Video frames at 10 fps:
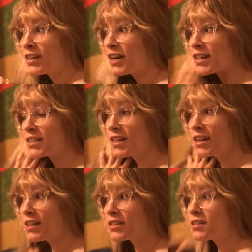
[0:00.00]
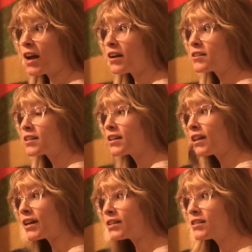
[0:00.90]
cuts it and styles it
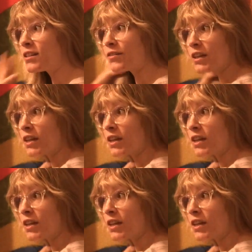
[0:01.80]
like Stevie